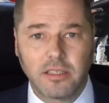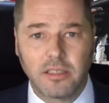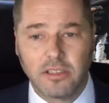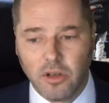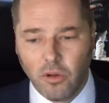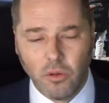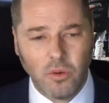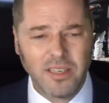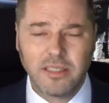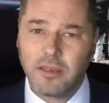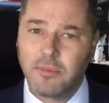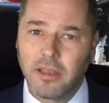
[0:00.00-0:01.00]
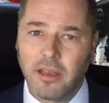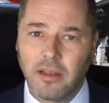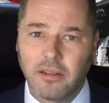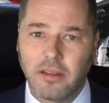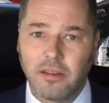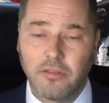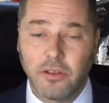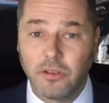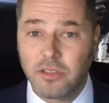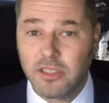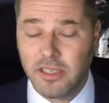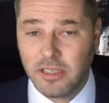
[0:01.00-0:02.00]
There's always something out there for you
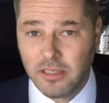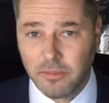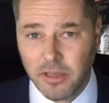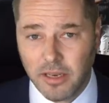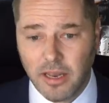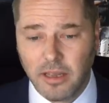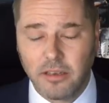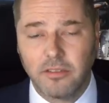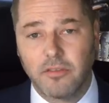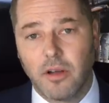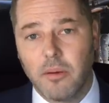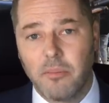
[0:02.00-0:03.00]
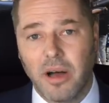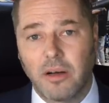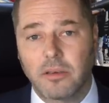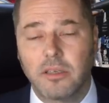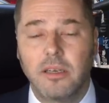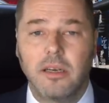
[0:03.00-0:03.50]
to see, something negative about